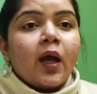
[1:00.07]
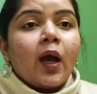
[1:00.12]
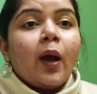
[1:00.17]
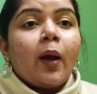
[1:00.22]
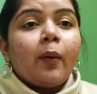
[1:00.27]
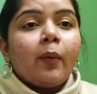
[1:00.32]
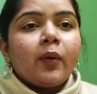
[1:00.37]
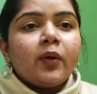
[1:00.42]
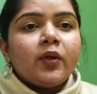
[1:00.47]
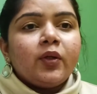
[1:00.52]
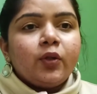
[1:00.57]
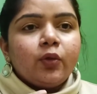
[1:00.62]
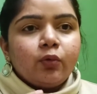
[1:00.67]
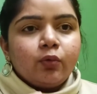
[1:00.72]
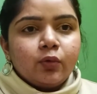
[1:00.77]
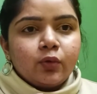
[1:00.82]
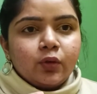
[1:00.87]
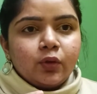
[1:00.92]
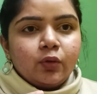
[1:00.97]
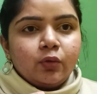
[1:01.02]
a
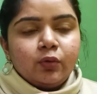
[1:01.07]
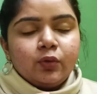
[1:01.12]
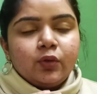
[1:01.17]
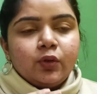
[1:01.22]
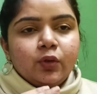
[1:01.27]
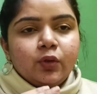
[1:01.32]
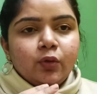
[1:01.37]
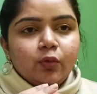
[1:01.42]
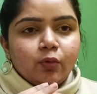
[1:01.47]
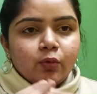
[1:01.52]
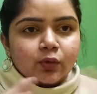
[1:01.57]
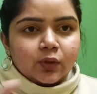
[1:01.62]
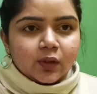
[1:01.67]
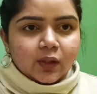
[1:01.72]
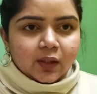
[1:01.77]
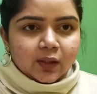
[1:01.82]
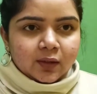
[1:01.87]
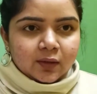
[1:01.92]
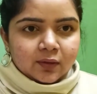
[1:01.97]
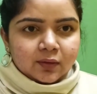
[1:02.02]
huge
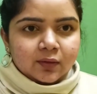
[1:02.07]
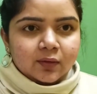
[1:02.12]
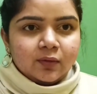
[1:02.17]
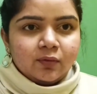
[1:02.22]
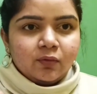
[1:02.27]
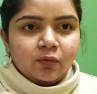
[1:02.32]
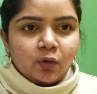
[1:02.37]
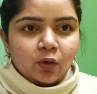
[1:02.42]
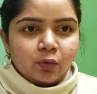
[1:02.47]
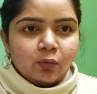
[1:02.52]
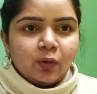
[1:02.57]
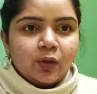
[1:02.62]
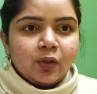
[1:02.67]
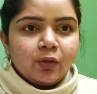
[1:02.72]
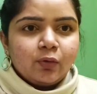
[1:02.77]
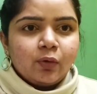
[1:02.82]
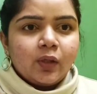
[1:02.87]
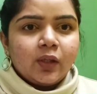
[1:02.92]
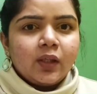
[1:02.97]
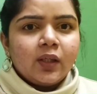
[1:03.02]
thing for
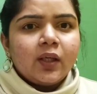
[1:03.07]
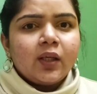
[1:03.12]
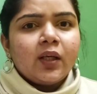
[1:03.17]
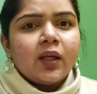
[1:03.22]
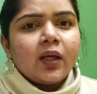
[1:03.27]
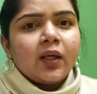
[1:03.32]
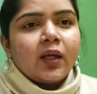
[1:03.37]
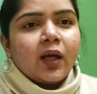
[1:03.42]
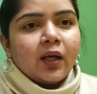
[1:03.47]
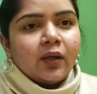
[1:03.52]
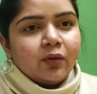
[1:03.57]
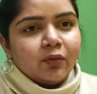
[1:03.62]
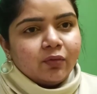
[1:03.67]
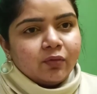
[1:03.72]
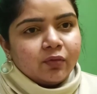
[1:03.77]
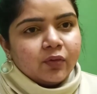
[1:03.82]
2020, and I kind of